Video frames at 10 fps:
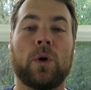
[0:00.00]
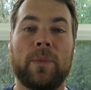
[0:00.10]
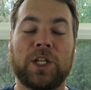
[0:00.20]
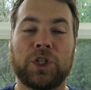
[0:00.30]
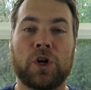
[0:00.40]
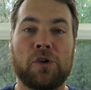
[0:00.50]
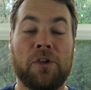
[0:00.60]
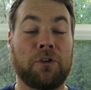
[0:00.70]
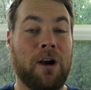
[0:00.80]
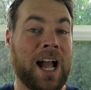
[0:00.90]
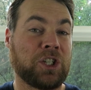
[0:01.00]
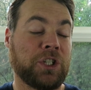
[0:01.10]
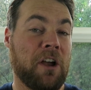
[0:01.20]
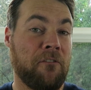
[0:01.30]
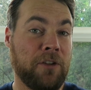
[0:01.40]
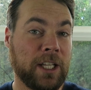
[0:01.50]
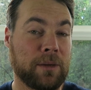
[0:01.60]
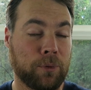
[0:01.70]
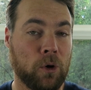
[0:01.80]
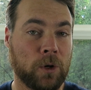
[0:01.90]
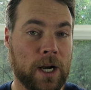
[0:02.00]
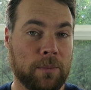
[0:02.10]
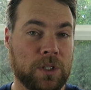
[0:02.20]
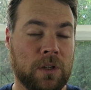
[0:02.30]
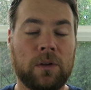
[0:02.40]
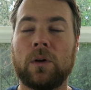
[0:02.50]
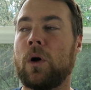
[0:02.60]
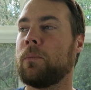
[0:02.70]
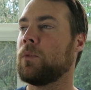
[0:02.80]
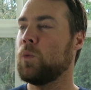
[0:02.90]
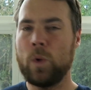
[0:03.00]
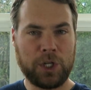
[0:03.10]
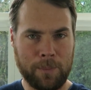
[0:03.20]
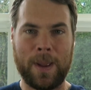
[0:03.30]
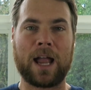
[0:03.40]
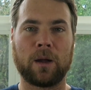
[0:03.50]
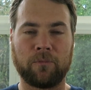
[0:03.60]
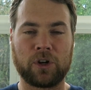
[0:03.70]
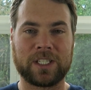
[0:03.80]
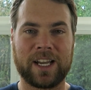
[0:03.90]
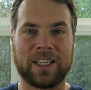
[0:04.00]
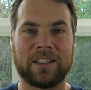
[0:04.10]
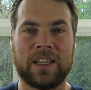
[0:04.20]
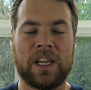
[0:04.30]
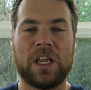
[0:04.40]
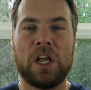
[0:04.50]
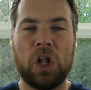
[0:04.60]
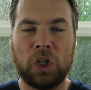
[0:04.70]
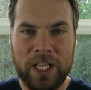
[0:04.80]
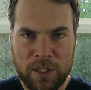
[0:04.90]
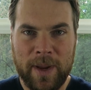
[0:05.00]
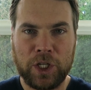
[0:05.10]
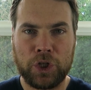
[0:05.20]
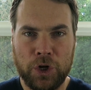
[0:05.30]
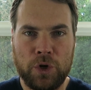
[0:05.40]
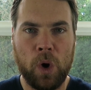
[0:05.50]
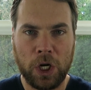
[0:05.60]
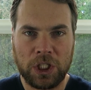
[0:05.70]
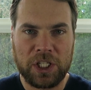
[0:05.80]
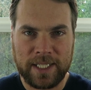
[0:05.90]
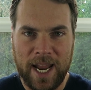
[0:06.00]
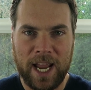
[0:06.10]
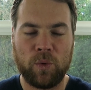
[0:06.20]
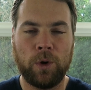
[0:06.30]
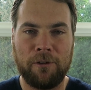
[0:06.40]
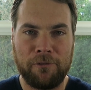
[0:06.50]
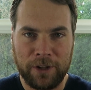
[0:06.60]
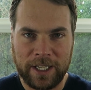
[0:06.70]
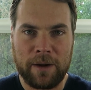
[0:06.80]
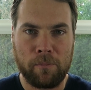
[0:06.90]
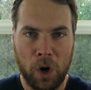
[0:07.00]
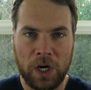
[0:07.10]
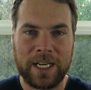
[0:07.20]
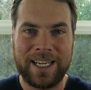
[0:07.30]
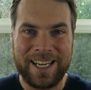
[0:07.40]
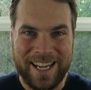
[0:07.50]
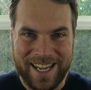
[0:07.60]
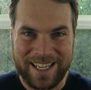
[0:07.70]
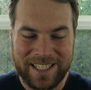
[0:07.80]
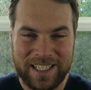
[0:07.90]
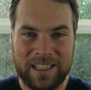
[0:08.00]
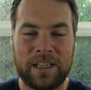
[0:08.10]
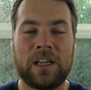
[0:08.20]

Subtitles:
want to make sure that there are actually affiliate programs. We should back up for a second. Let's make sure you understand what affiliate marketing is.